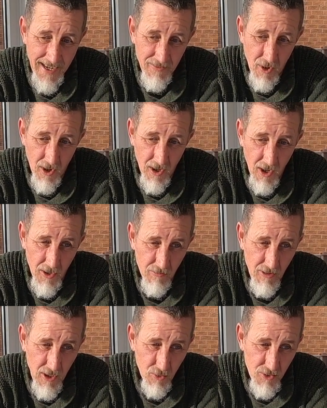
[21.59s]
I've got a lot
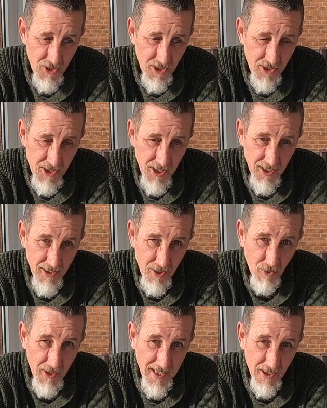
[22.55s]
of reels that they
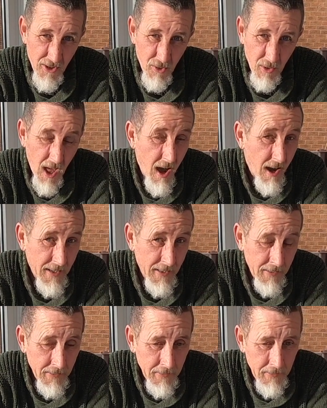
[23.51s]
all need new line,